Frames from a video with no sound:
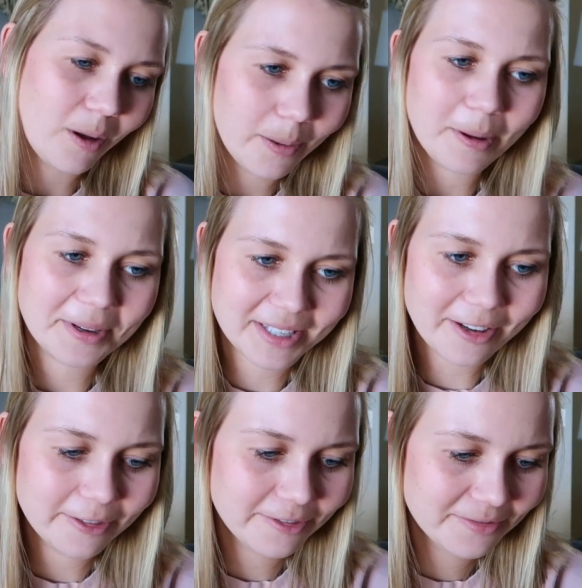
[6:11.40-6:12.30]
all by
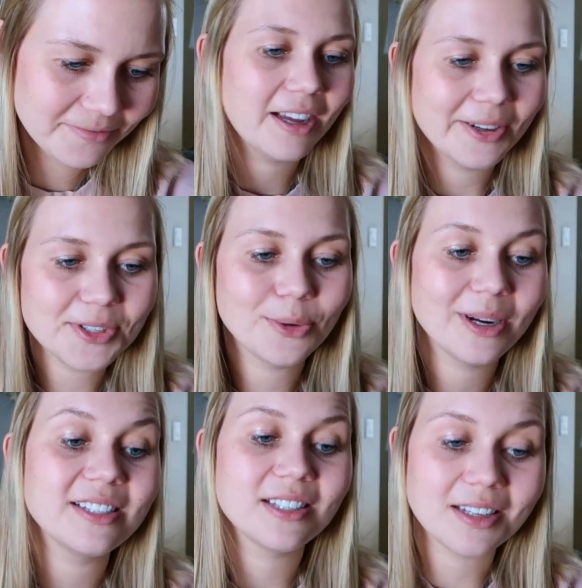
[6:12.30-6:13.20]
myself. I also
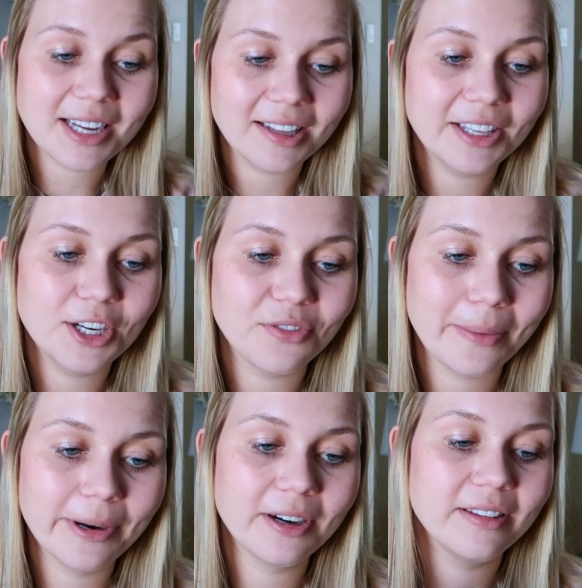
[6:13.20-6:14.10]
read Sundial in
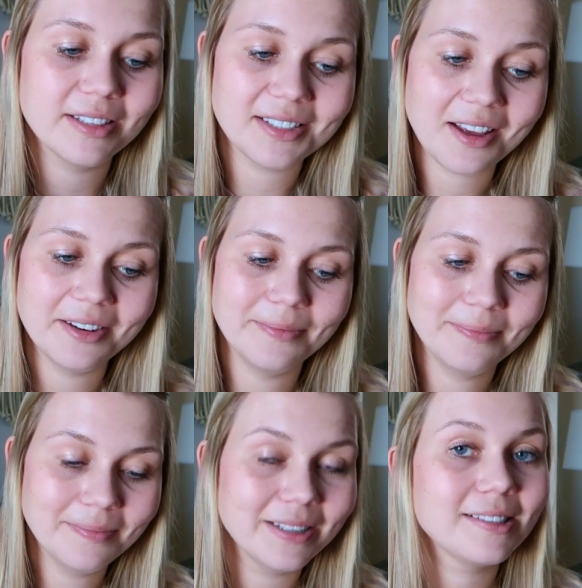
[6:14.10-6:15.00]
November, and the sun
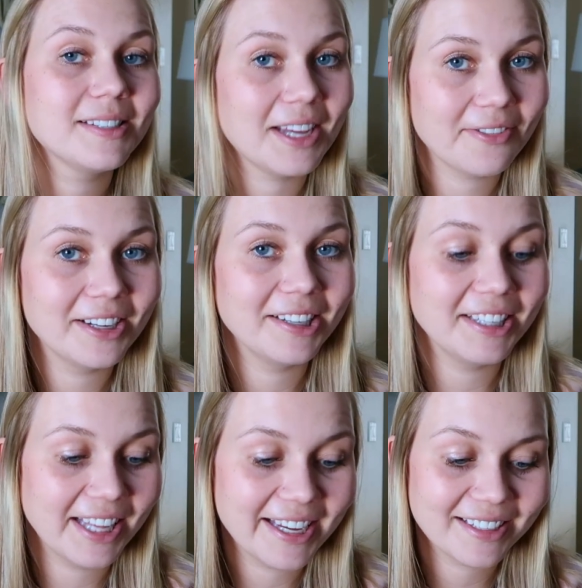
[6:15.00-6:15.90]
is definitely
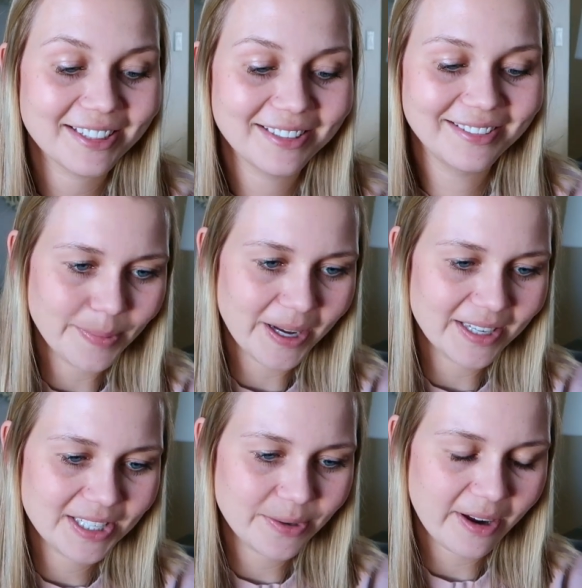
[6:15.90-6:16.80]
light,
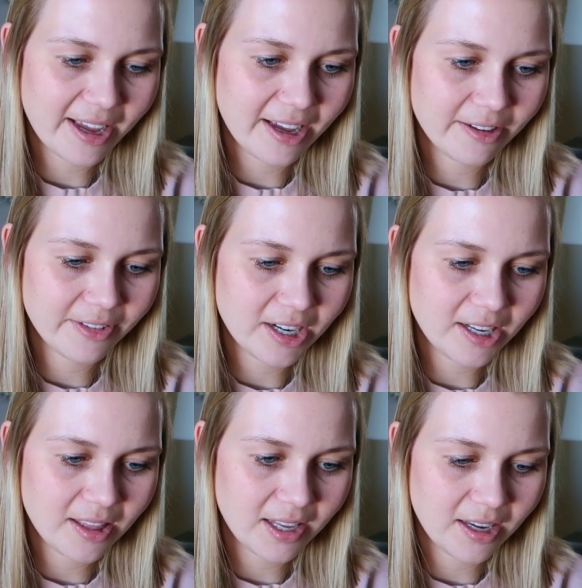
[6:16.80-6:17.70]
but do I have
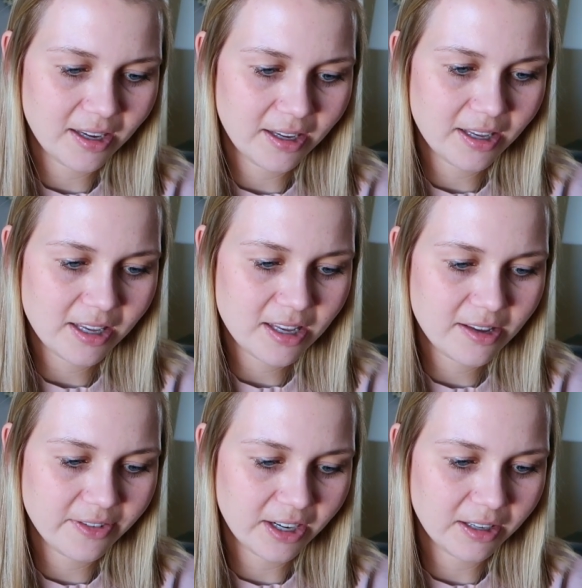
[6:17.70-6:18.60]
anything
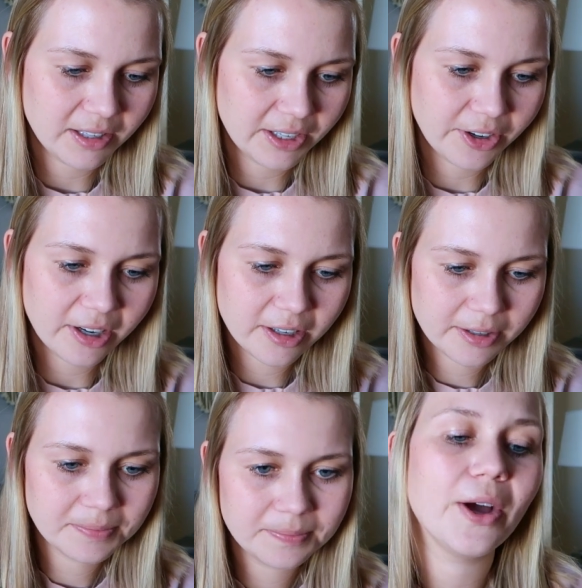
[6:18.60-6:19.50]
even clearer?
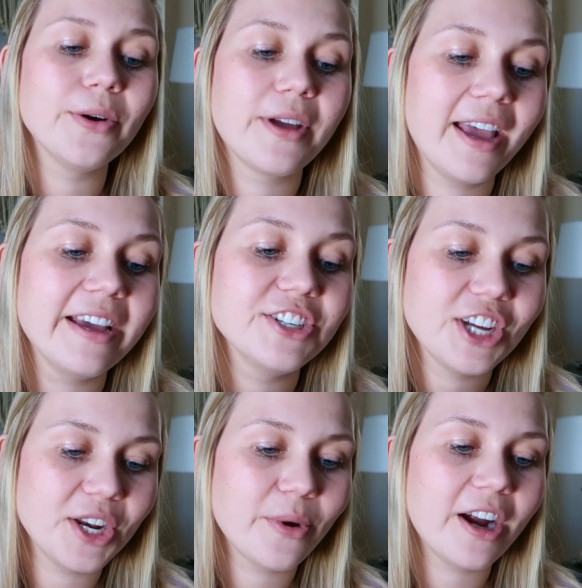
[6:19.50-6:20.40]
Oh, okay, in
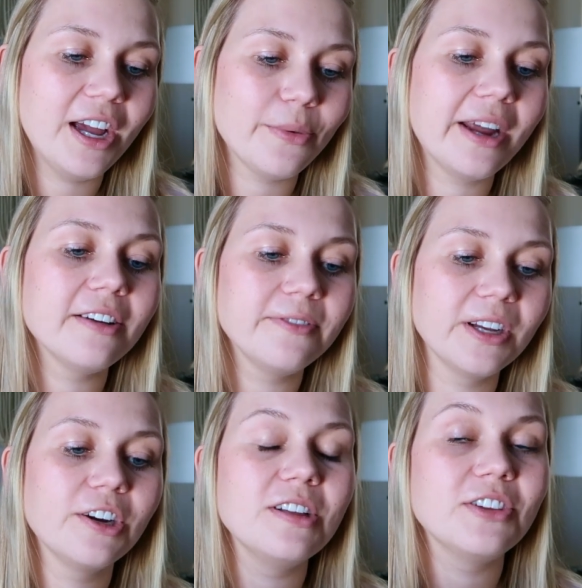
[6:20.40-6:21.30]
January I read A
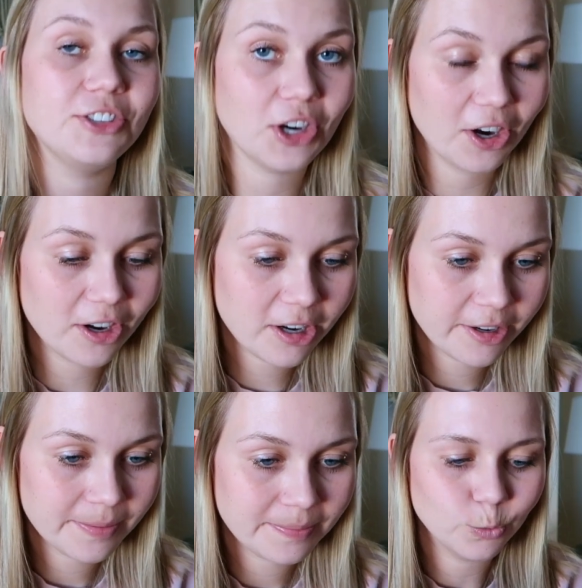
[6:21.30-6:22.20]
Flicker in the Dark,
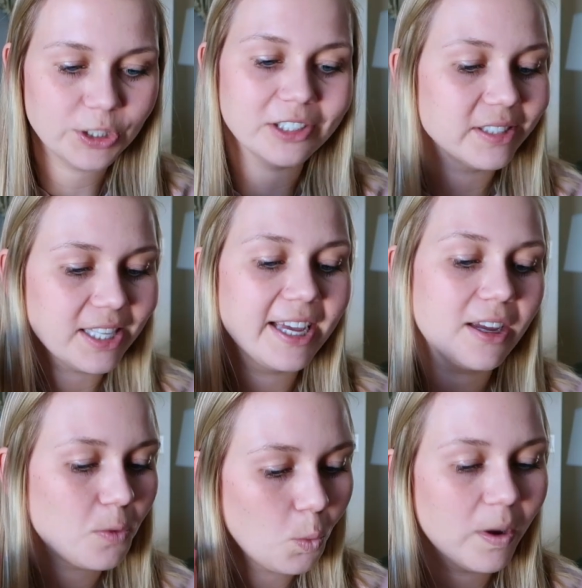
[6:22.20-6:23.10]
which is
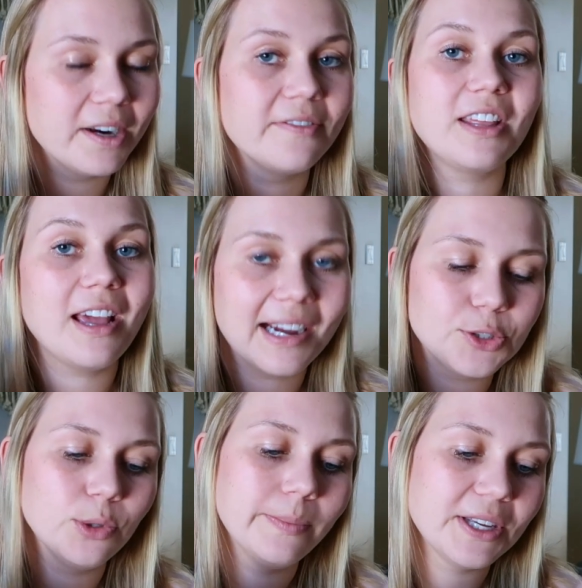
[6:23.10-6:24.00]
like one of the
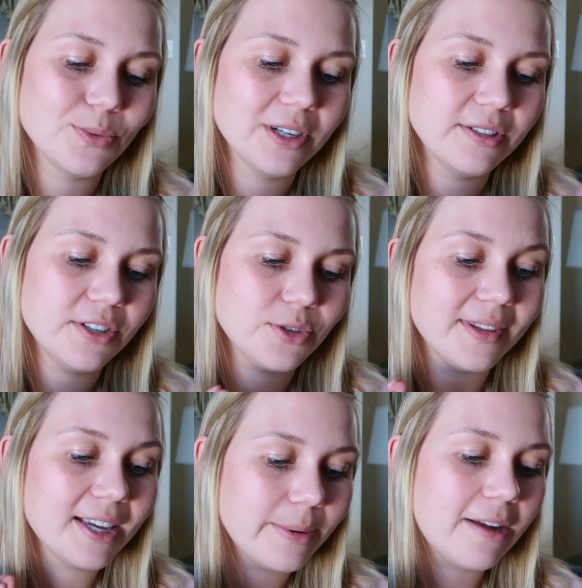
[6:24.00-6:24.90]
actual buzzwords, so I
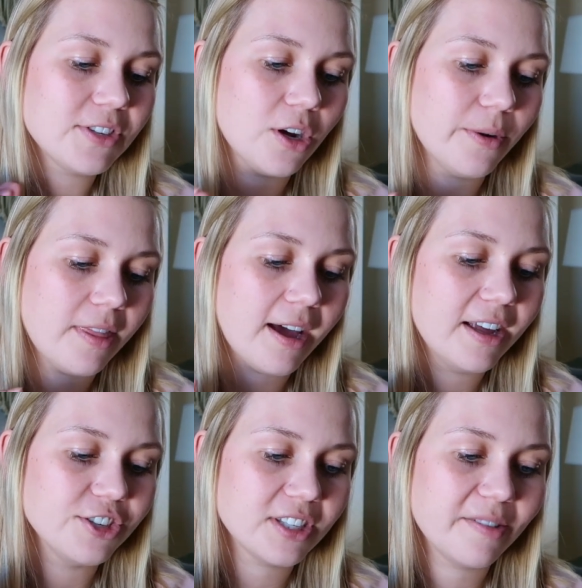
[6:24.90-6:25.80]
think I'm gonna have to go with that
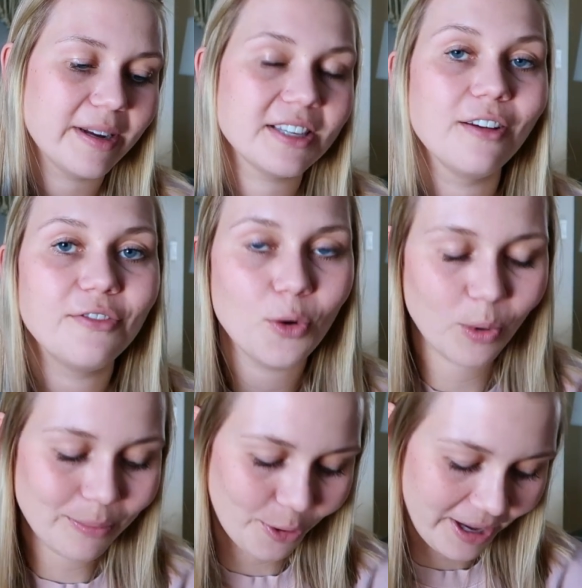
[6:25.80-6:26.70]
and just give myself
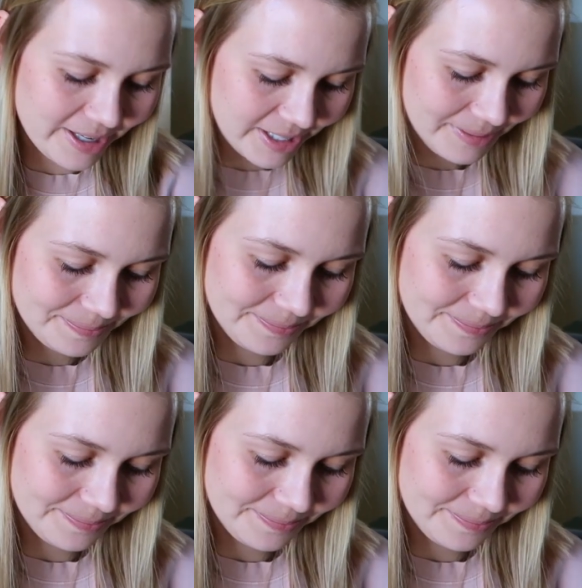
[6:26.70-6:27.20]
one point